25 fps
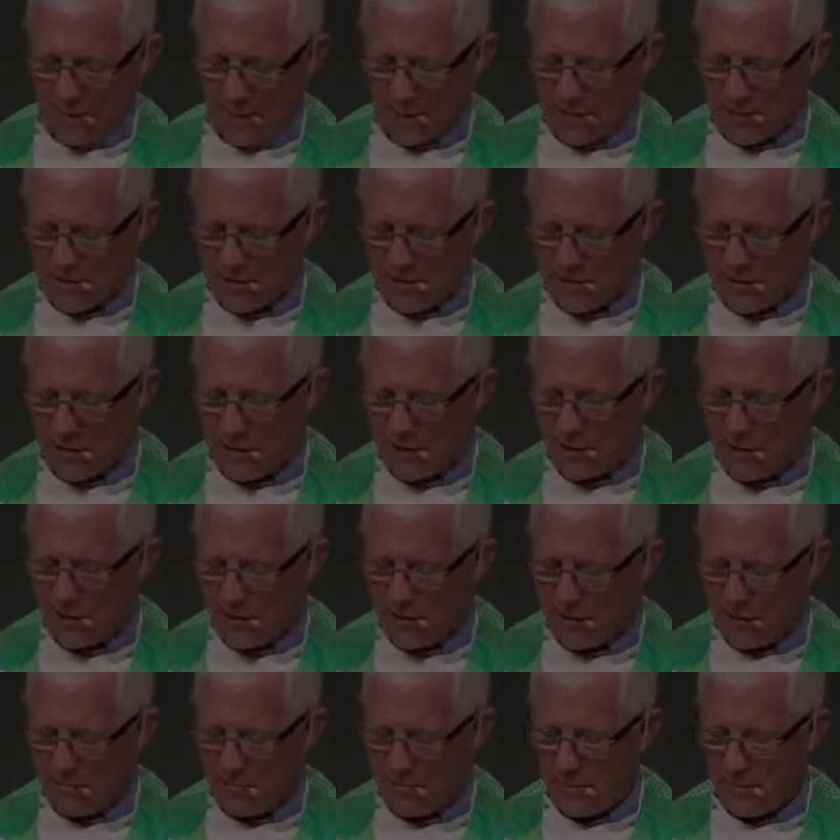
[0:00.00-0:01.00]
out of
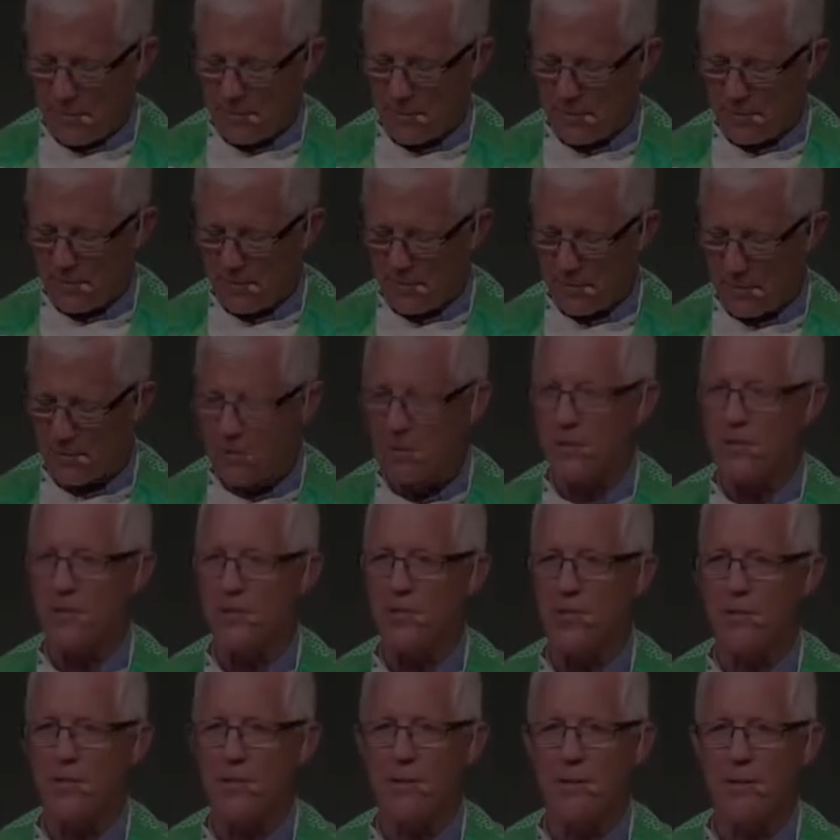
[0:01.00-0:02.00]
selfish ambition or
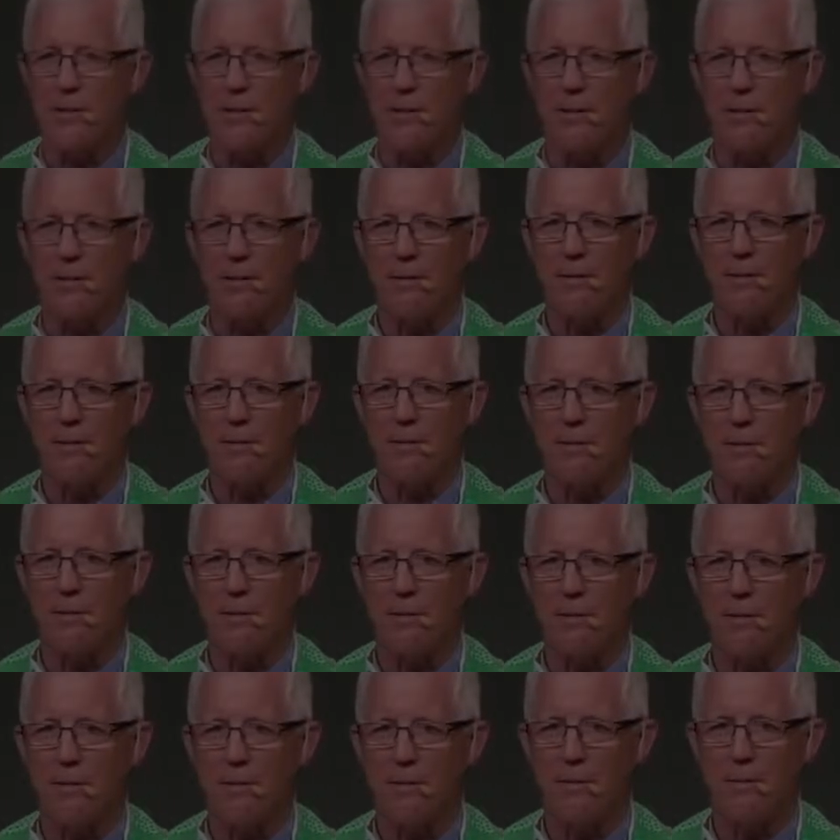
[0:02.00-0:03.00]
conceit.
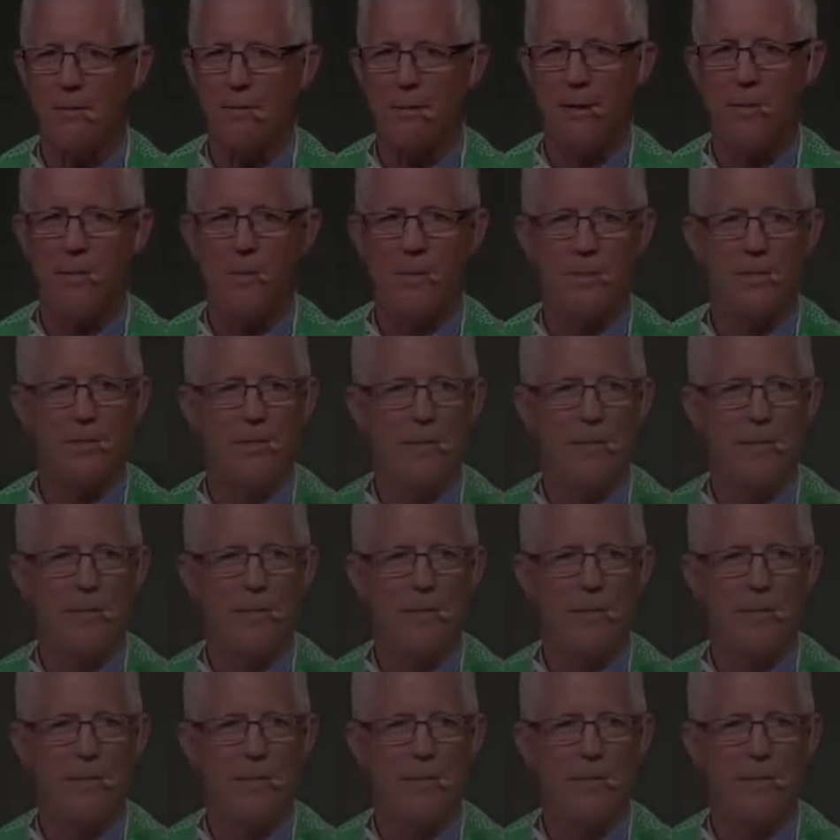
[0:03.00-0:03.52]
Well, we could